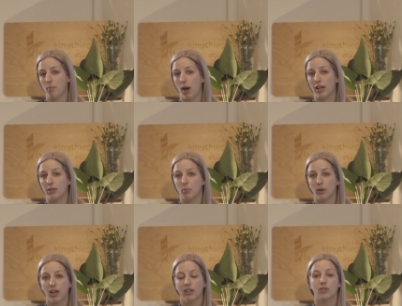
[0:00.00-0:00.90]
buy your
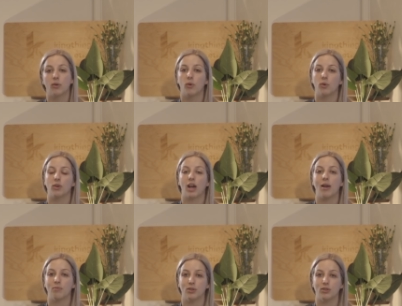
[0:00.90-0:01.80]
product or
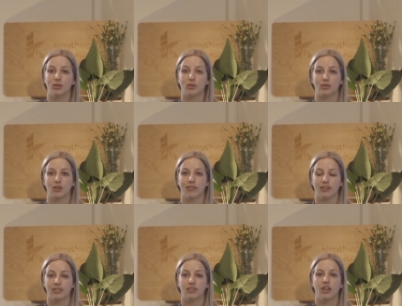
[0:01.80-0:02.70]
use your
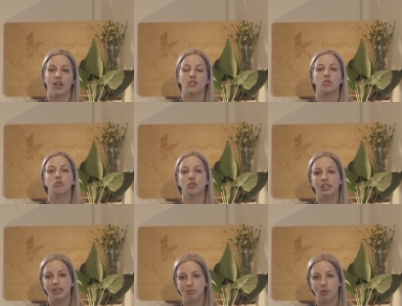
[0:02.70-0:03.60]
service. So
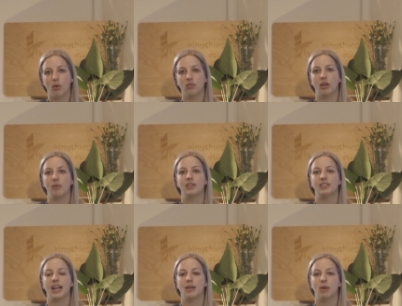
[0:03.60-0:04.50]
really important that we
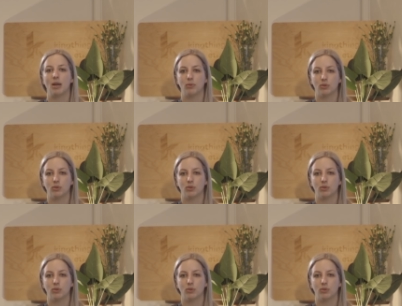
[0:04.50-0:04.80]
say to people